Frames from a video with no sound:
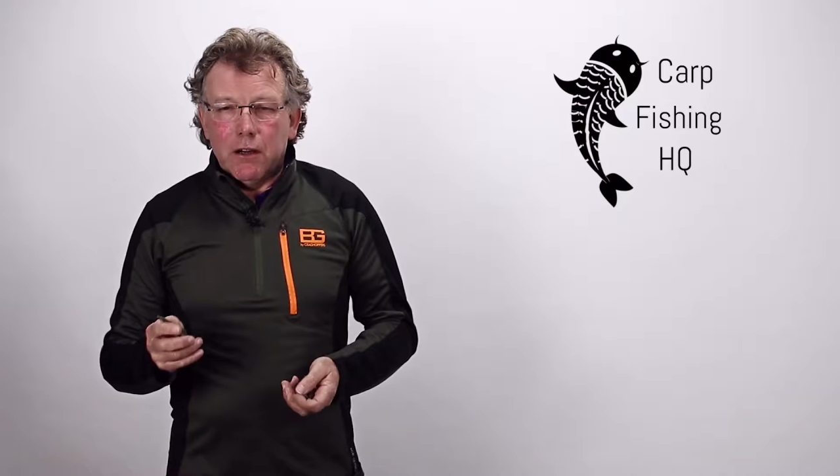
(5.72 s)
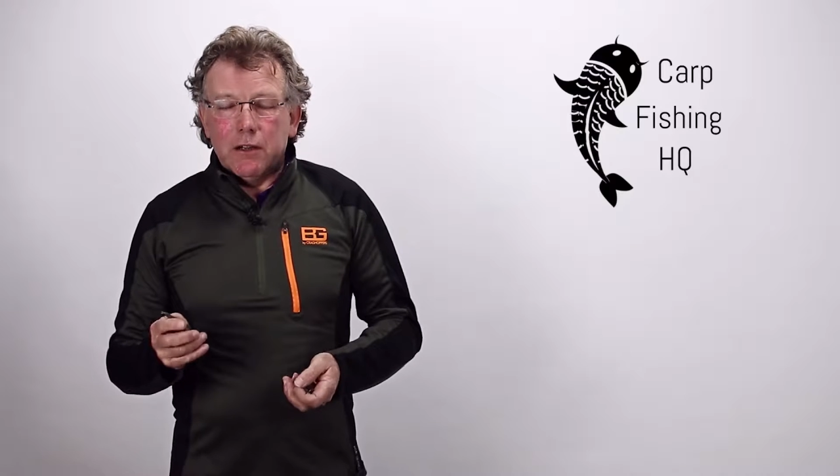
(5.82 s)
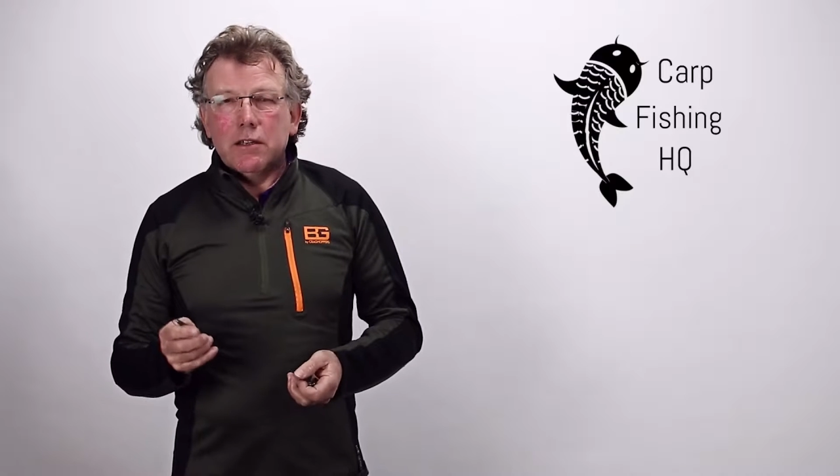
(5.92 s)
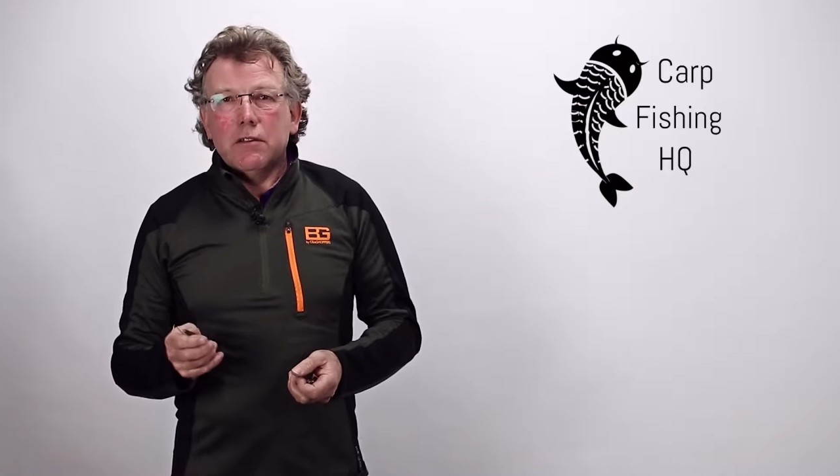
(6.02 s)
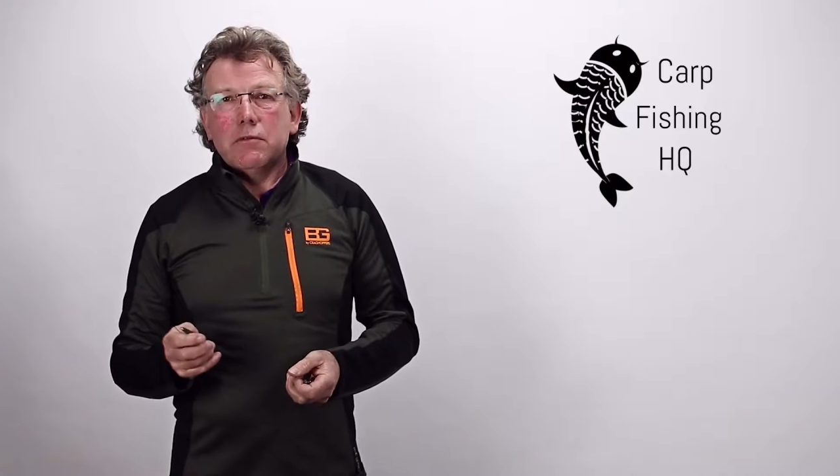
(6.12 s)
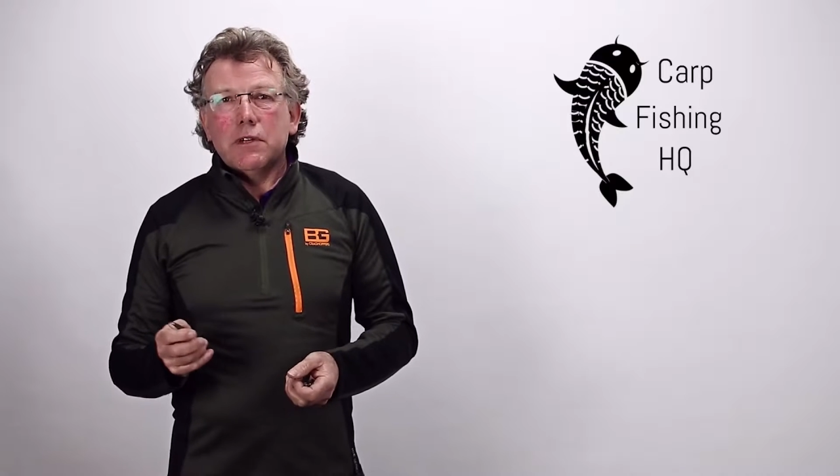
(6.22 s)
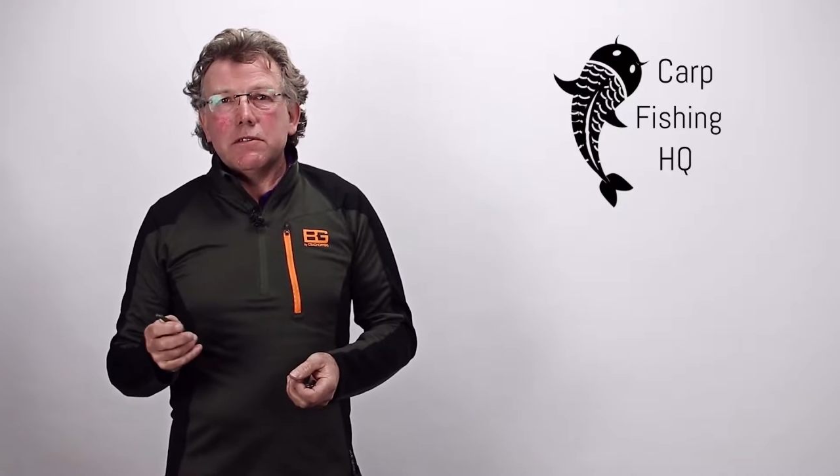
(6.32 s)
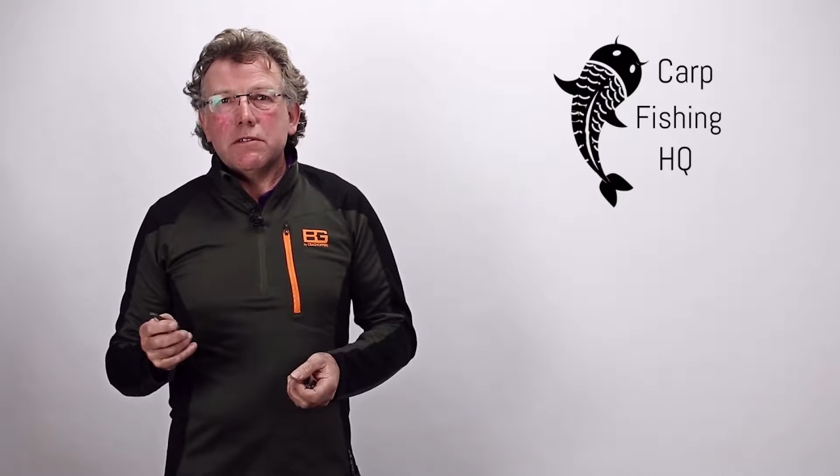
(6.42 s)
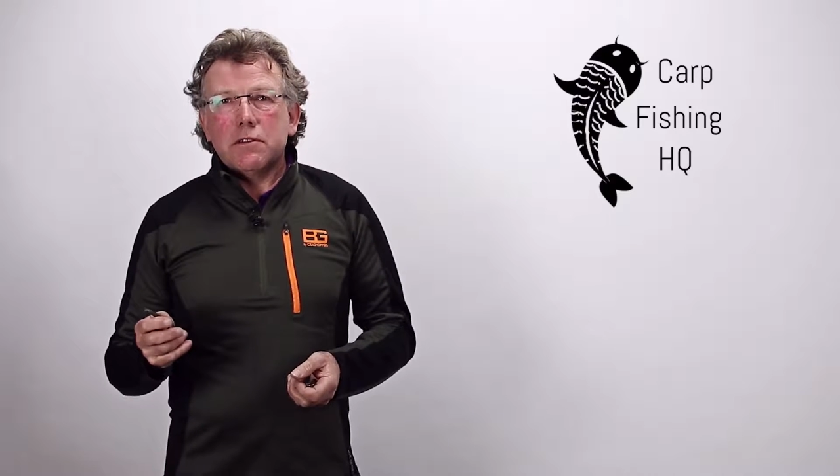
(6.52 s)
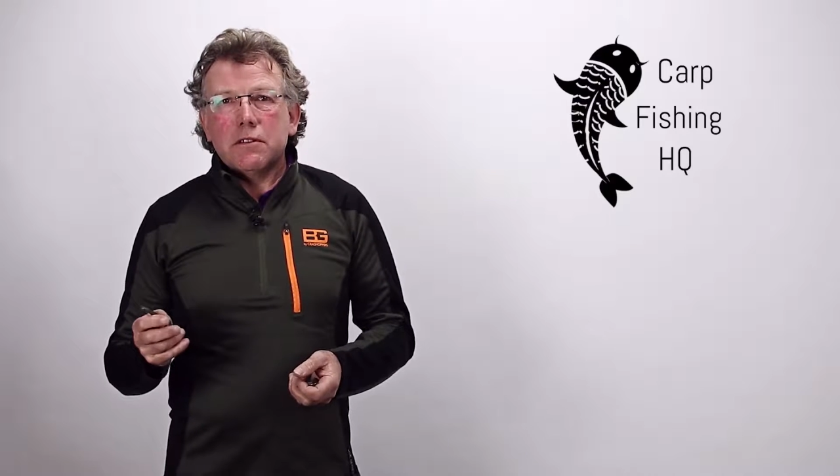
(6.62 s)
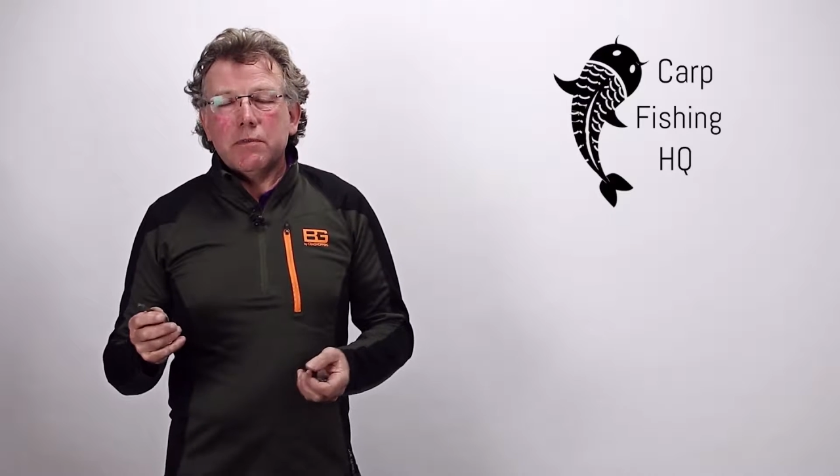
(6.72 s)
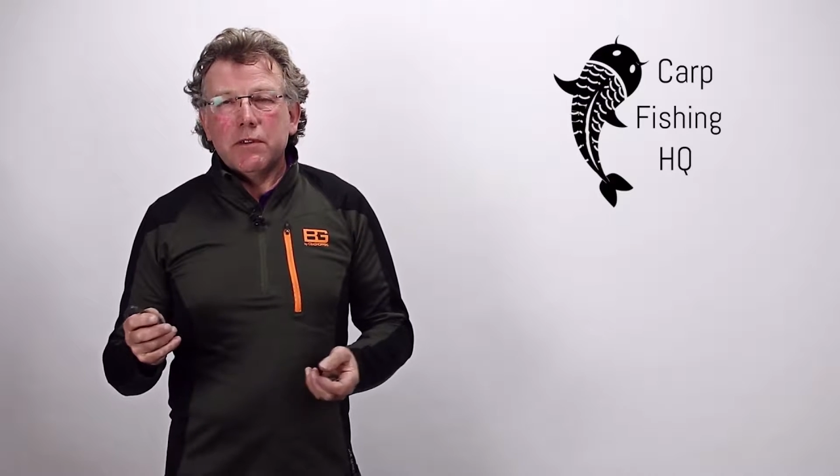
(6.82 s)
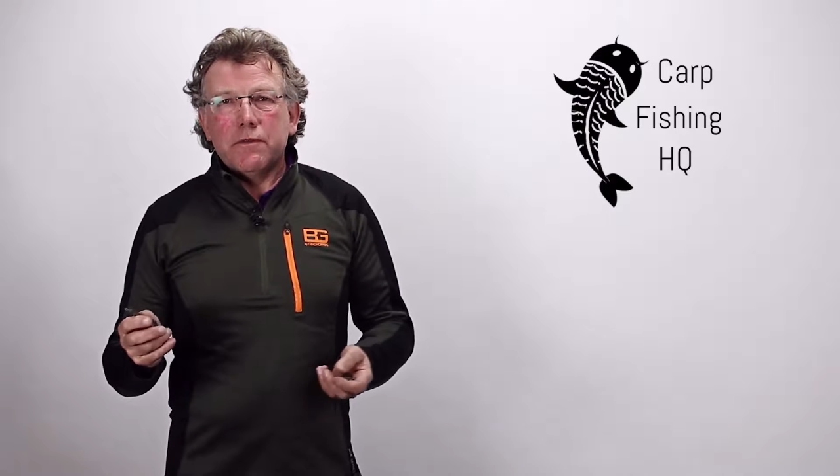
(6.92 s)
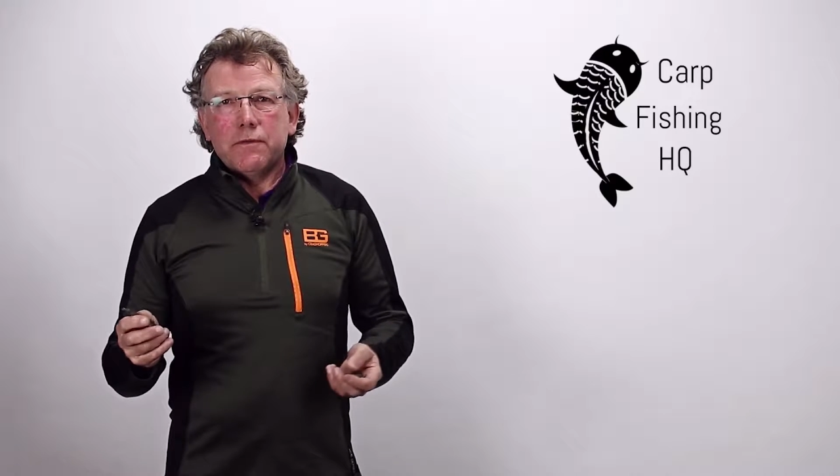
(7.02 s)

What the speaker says: I run a couple